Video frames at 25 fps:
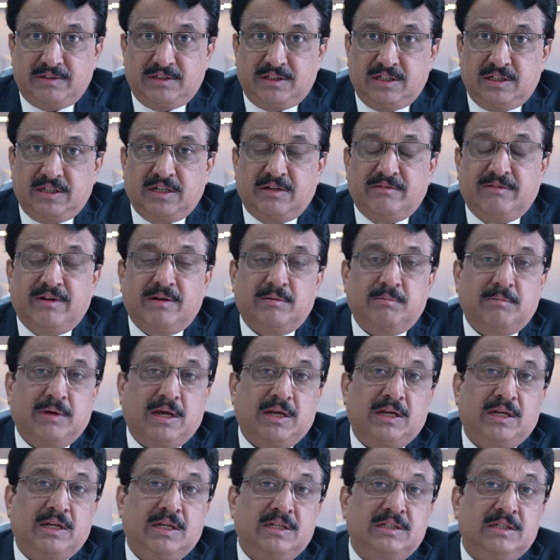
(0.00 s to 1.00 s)
Children will
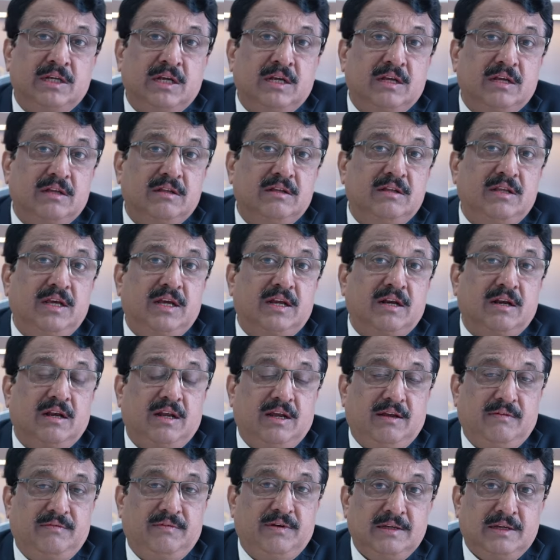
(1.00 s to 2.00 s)
manage their
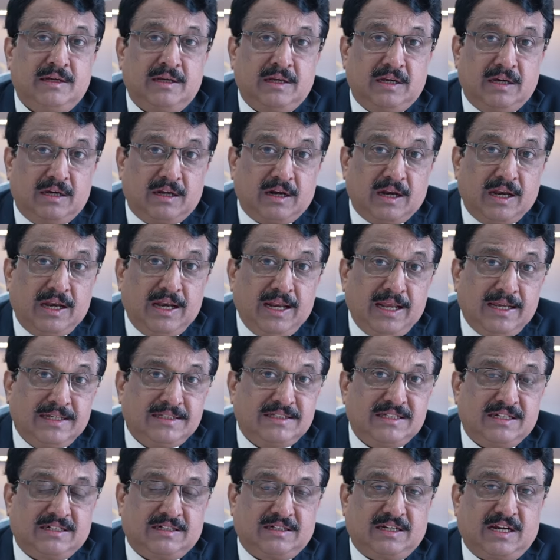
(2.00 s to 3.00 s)
life. Release
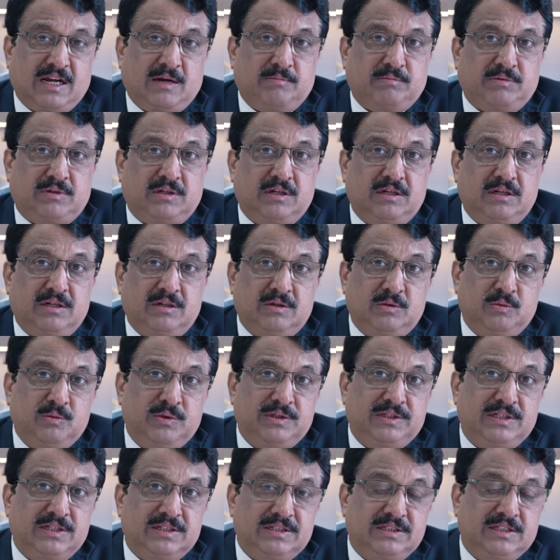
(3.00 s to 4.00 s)
that capital
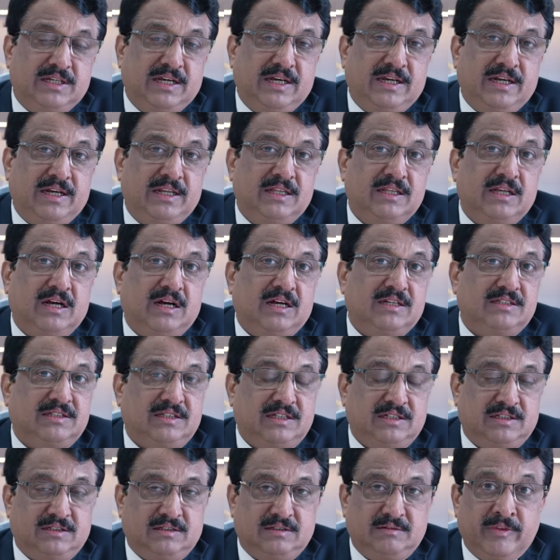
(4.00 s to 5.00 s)
which is there in the
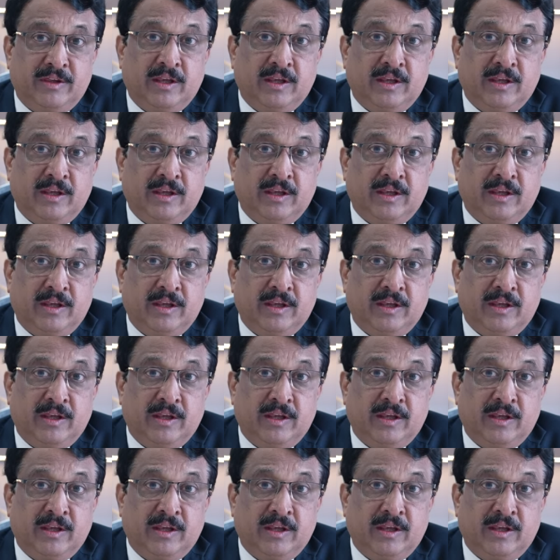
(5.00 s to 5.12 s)
assets.